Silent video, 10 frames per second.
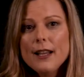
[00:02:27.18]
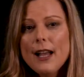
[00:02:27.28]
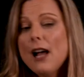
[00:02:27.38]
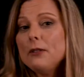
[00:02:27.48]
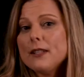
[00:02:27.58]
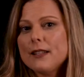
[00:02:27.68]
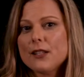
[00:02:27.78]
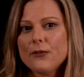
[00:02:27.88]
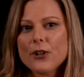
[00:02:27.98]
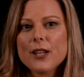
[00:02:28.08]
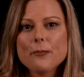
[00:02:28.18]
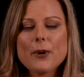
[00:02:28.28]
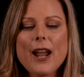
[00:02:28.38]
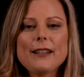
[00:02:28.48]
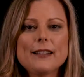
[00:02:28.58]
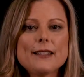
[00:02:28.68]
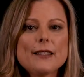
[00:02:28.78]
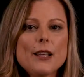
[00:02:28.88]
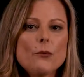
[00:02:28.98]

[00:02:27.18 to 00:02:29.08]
How does this work in practice?